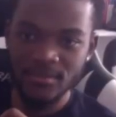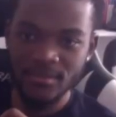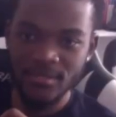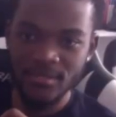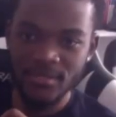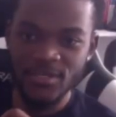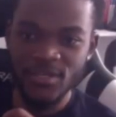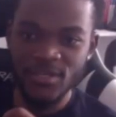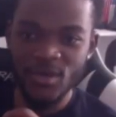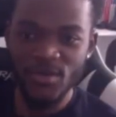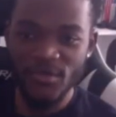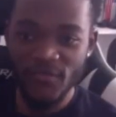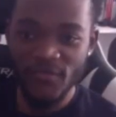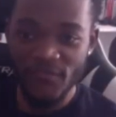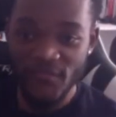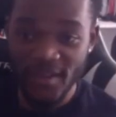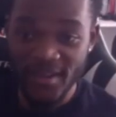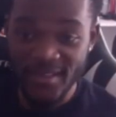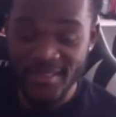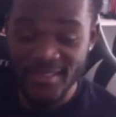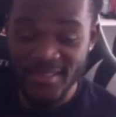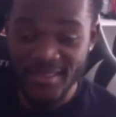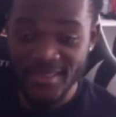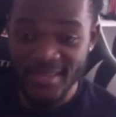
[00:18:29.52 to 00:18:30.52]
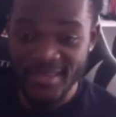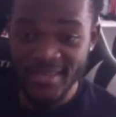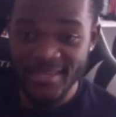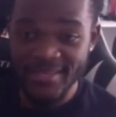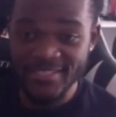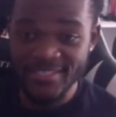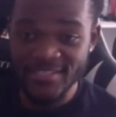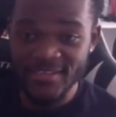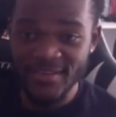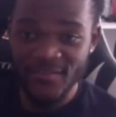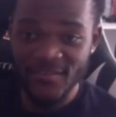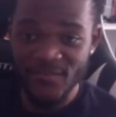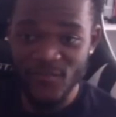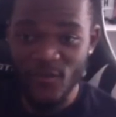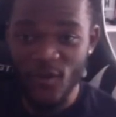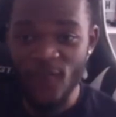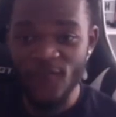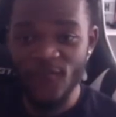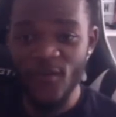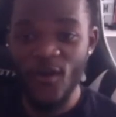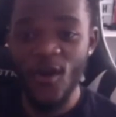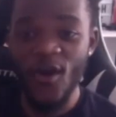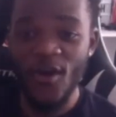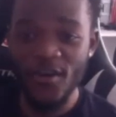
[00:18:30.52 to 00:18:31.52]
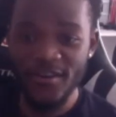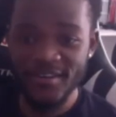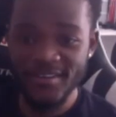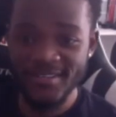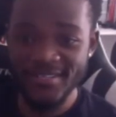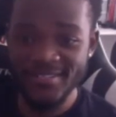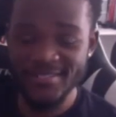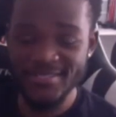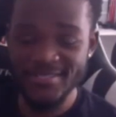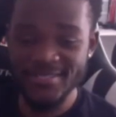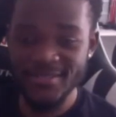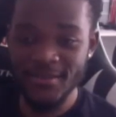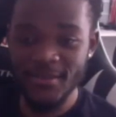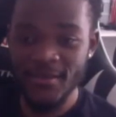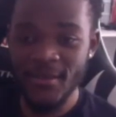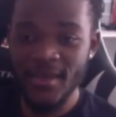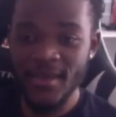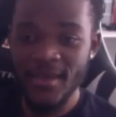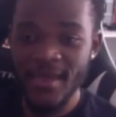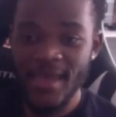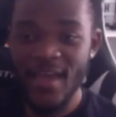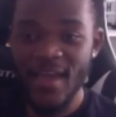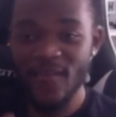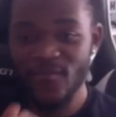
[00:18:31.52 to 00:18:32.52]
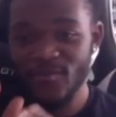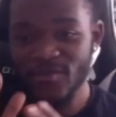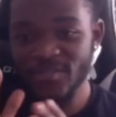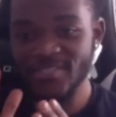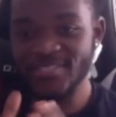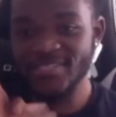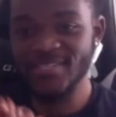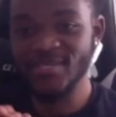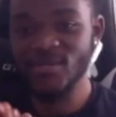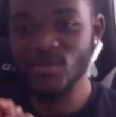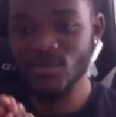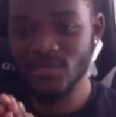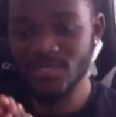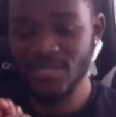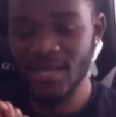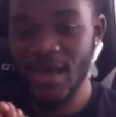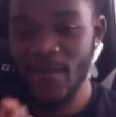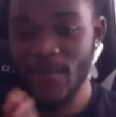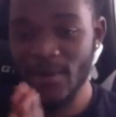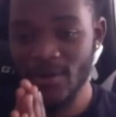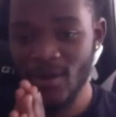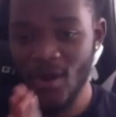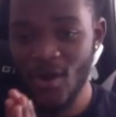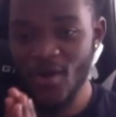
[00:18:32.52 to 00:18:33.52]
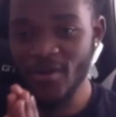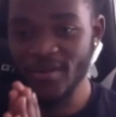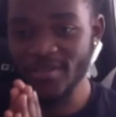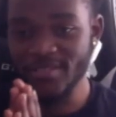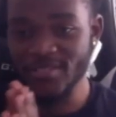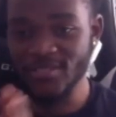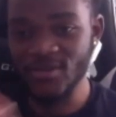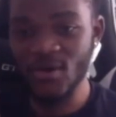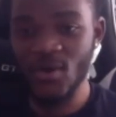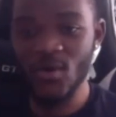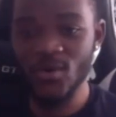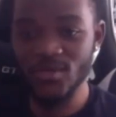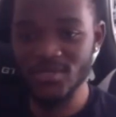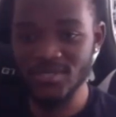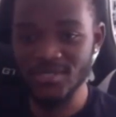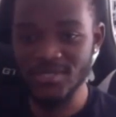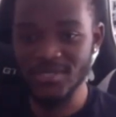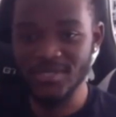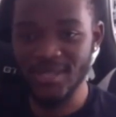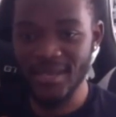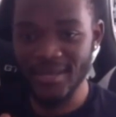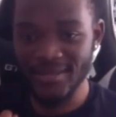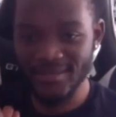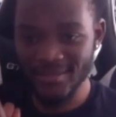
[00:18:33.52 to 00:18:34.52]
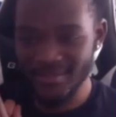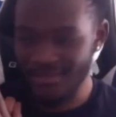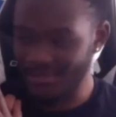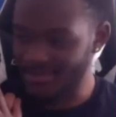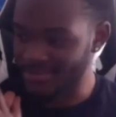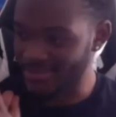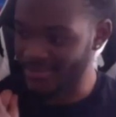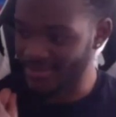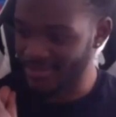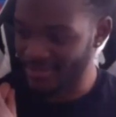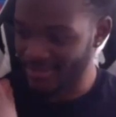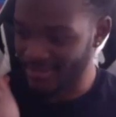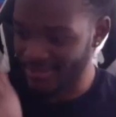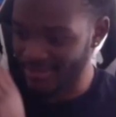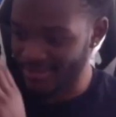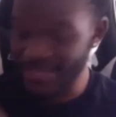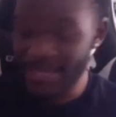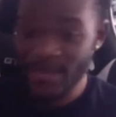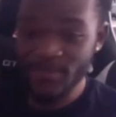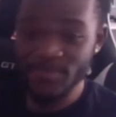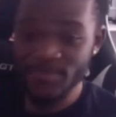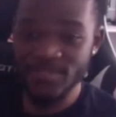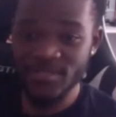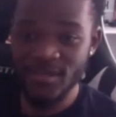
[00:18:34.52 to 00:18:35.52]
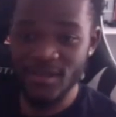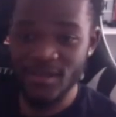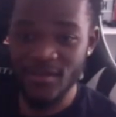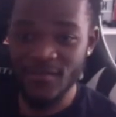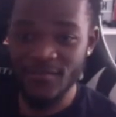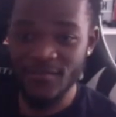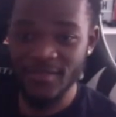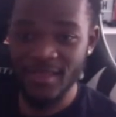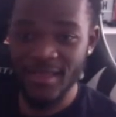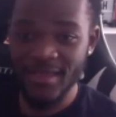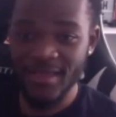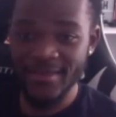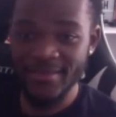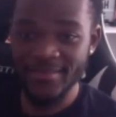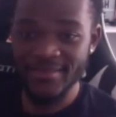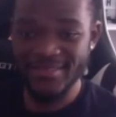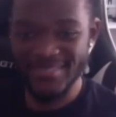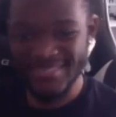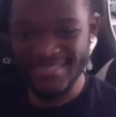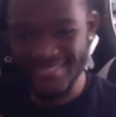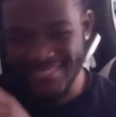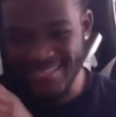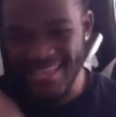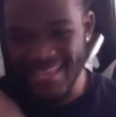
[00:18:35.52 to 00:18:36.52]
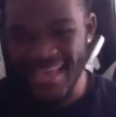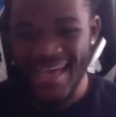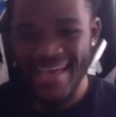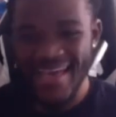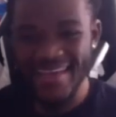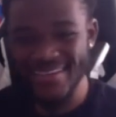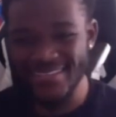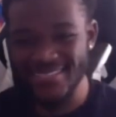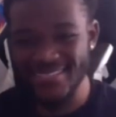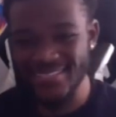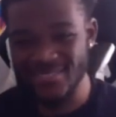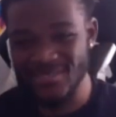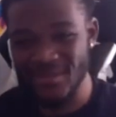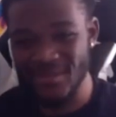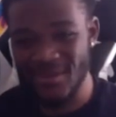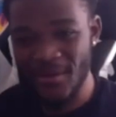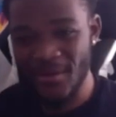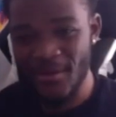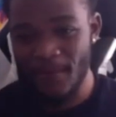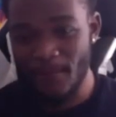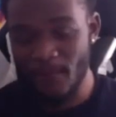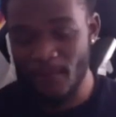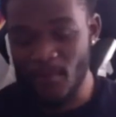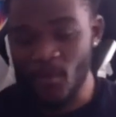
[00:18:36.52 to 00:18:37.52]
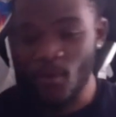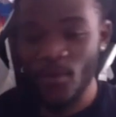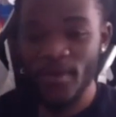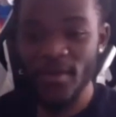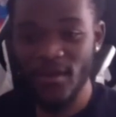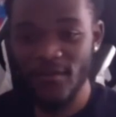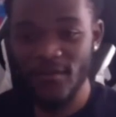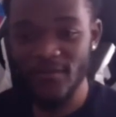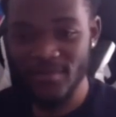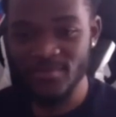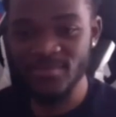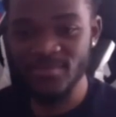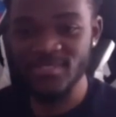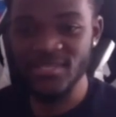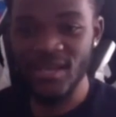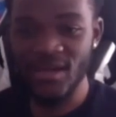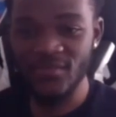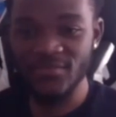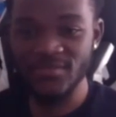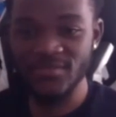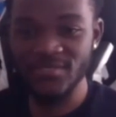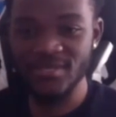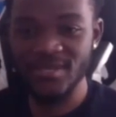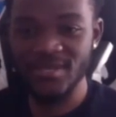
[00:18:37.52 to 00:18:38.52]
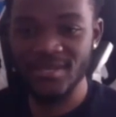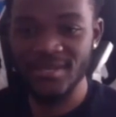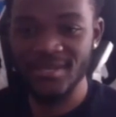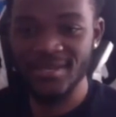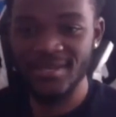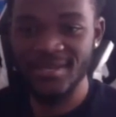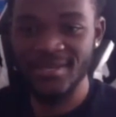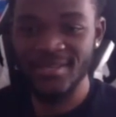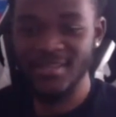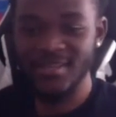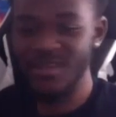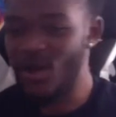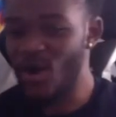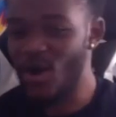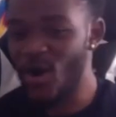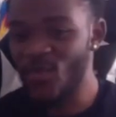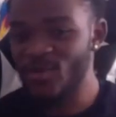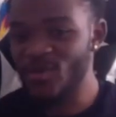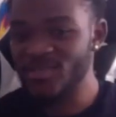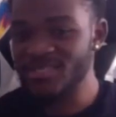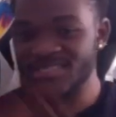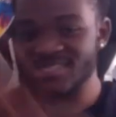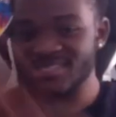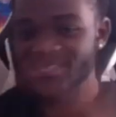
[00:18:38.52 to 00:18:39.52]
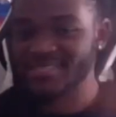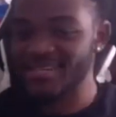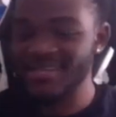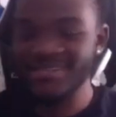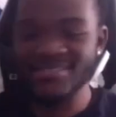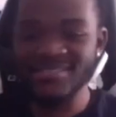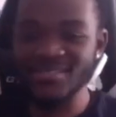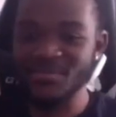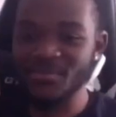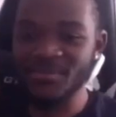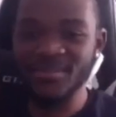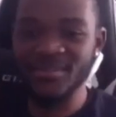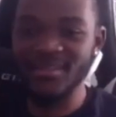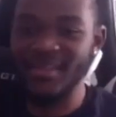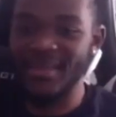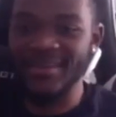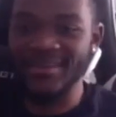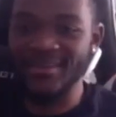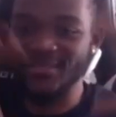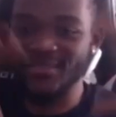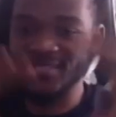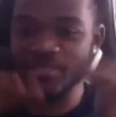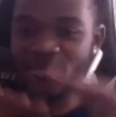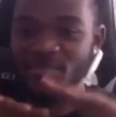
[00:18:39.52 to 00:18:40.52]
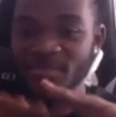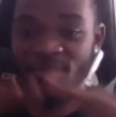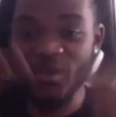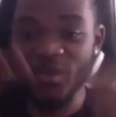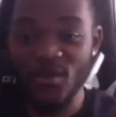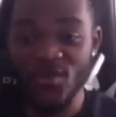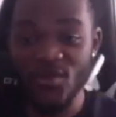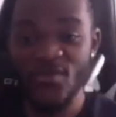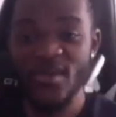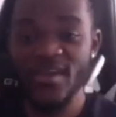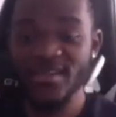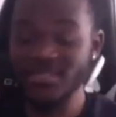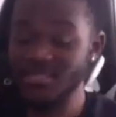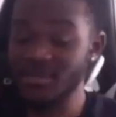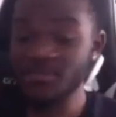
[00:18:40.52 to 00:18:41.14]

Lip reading: You know, the funny thing is for artists, every single time an artist goes into like the depths of like the saddest point of themselves, they always ascend to be like something great.